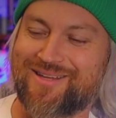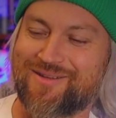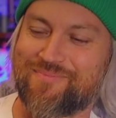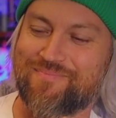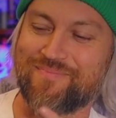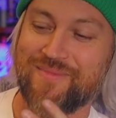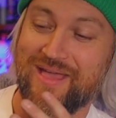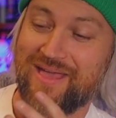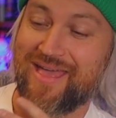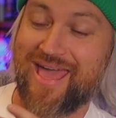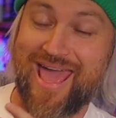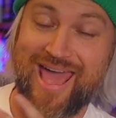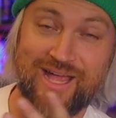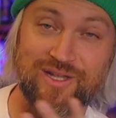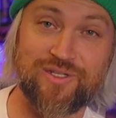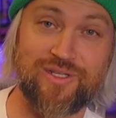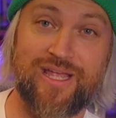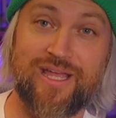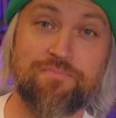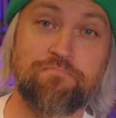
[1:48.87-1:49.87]
that you,
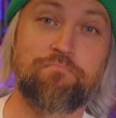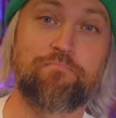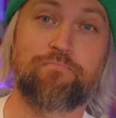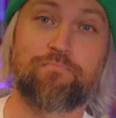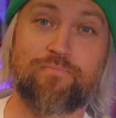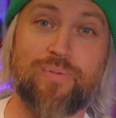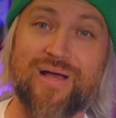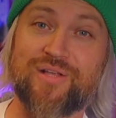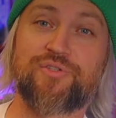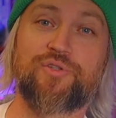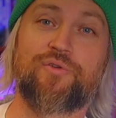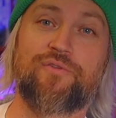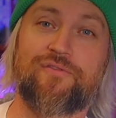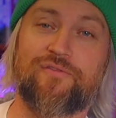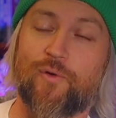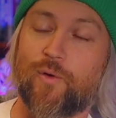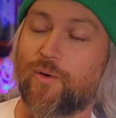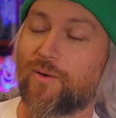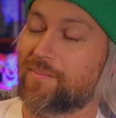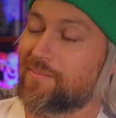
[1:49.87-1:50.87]
as in puzzle
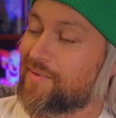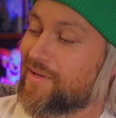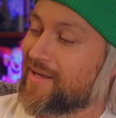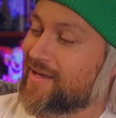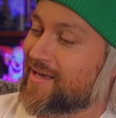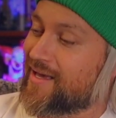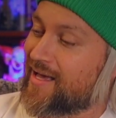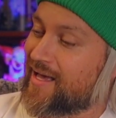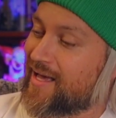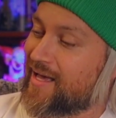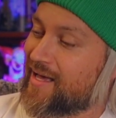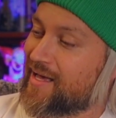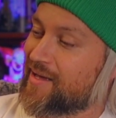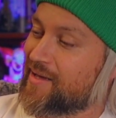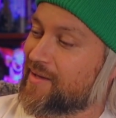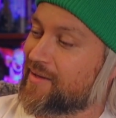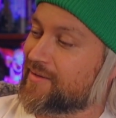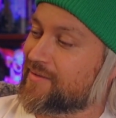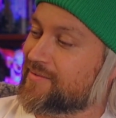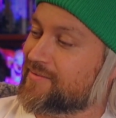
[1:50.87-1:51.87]
form.
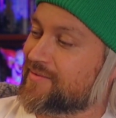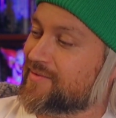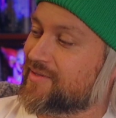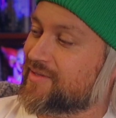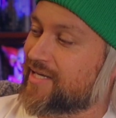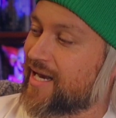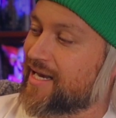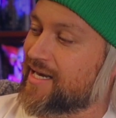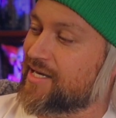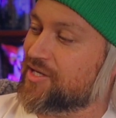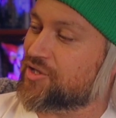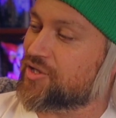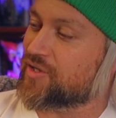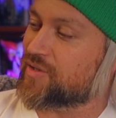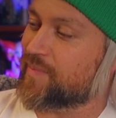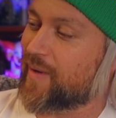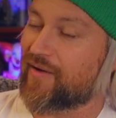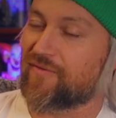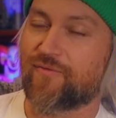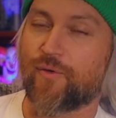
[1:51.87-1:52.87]
Uh, 10
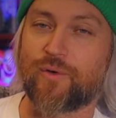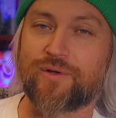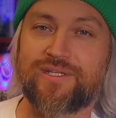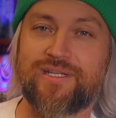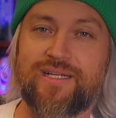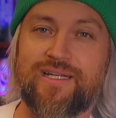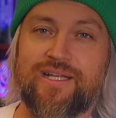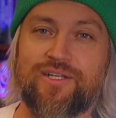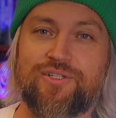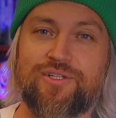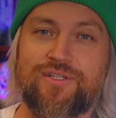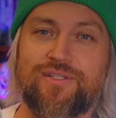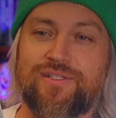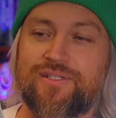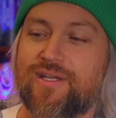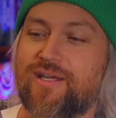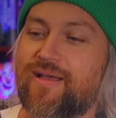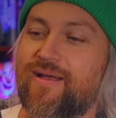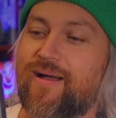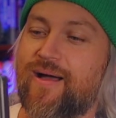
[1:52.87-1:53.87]
inches by 14
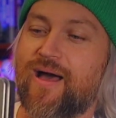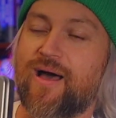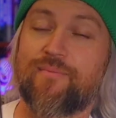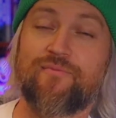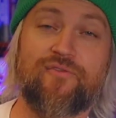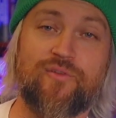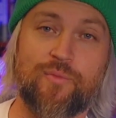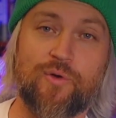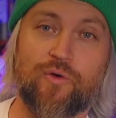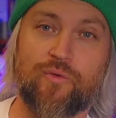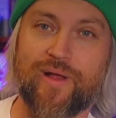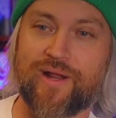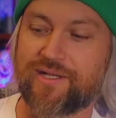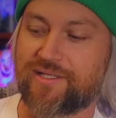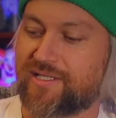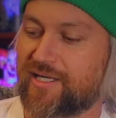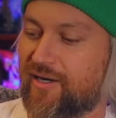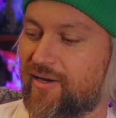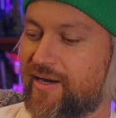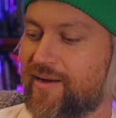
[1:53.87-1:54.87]
inches um, from
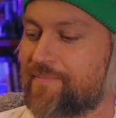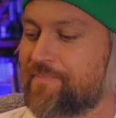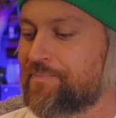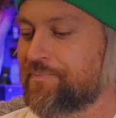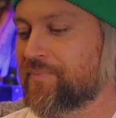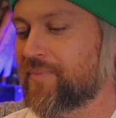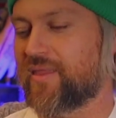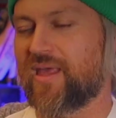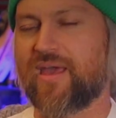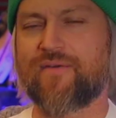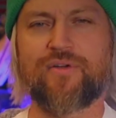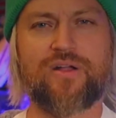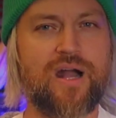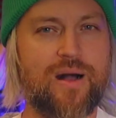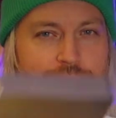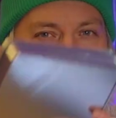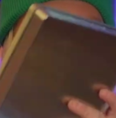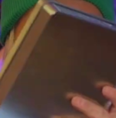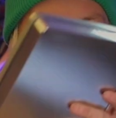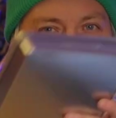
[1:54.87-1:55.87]
Hereditary. They have a
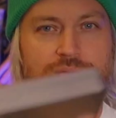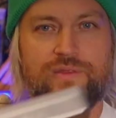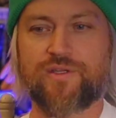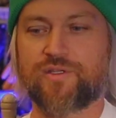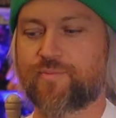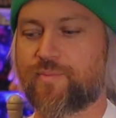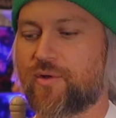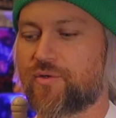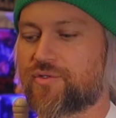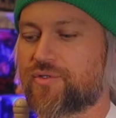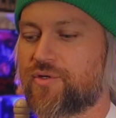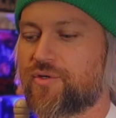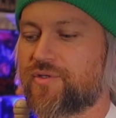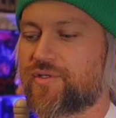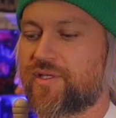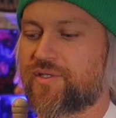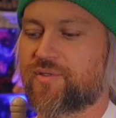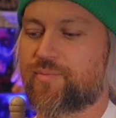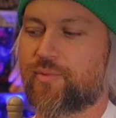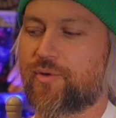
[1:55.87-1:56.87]
couple more of these posters
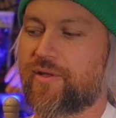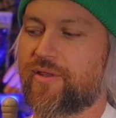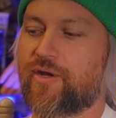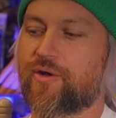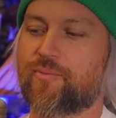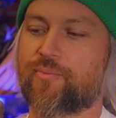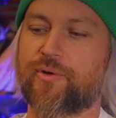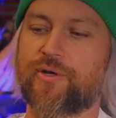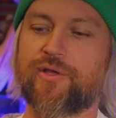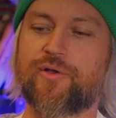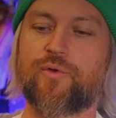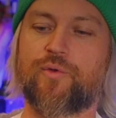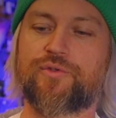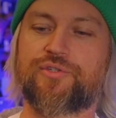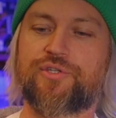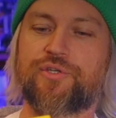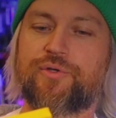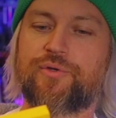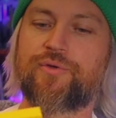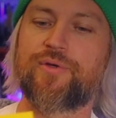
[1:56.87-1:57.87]
that's that are pretty cool
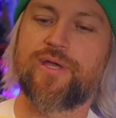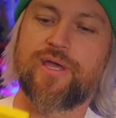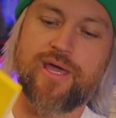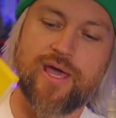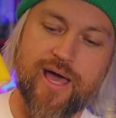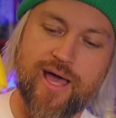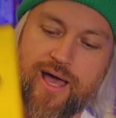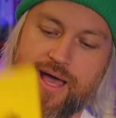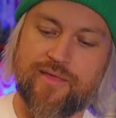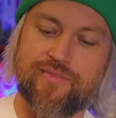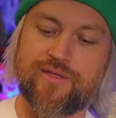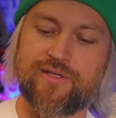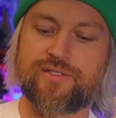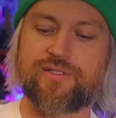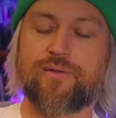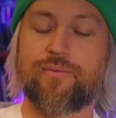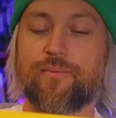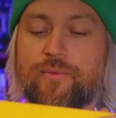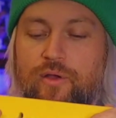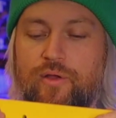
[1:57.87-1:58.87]
too. Uh,
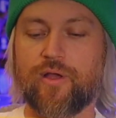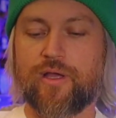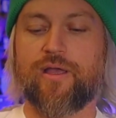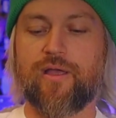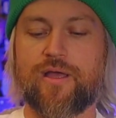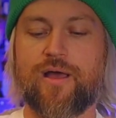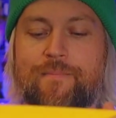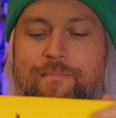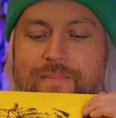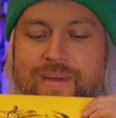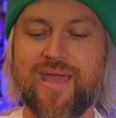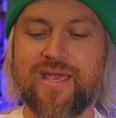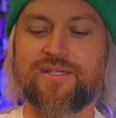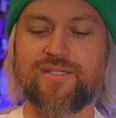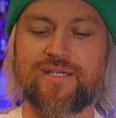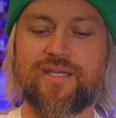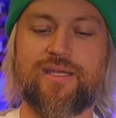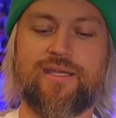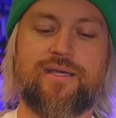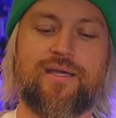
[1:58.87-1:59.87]
this
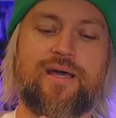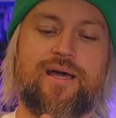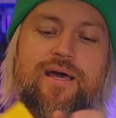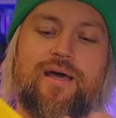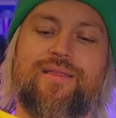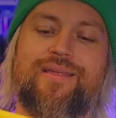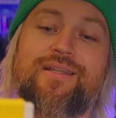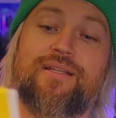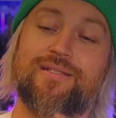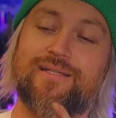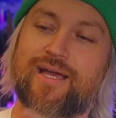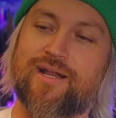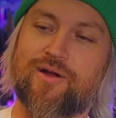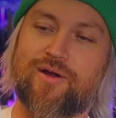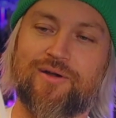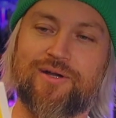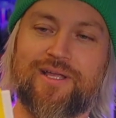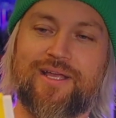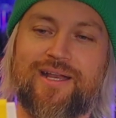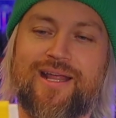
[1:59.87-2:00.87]
amazing, uh, it is kind of
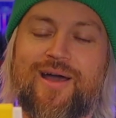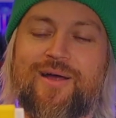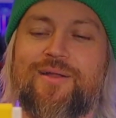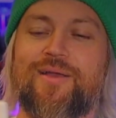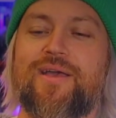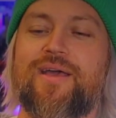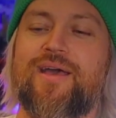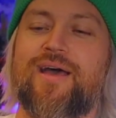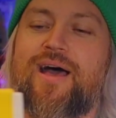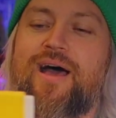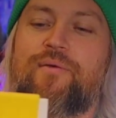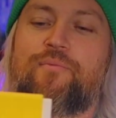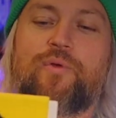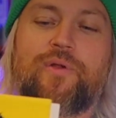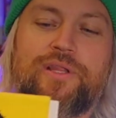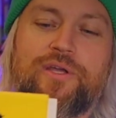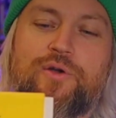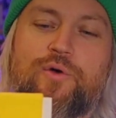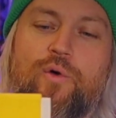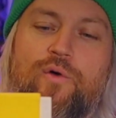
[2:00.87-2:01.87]
hard to get out, uh,
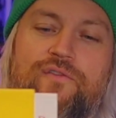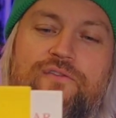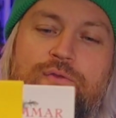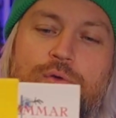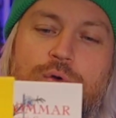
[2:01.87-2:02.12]
really cool